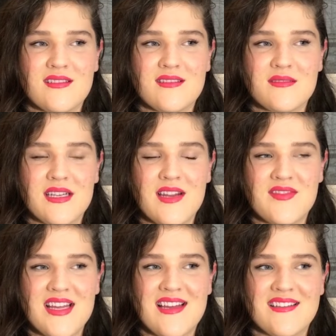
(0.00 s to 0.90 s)
I'm gonna
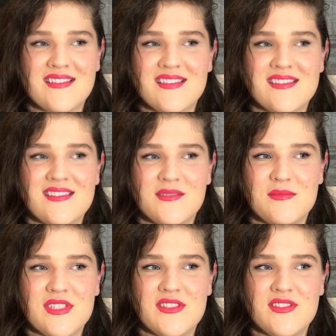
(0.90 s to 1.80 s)
have to edit this so
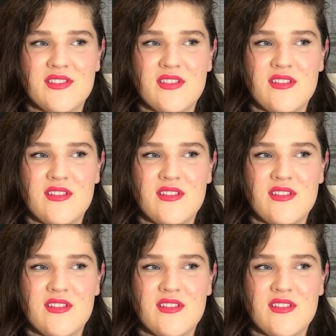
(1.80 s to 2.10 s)
much.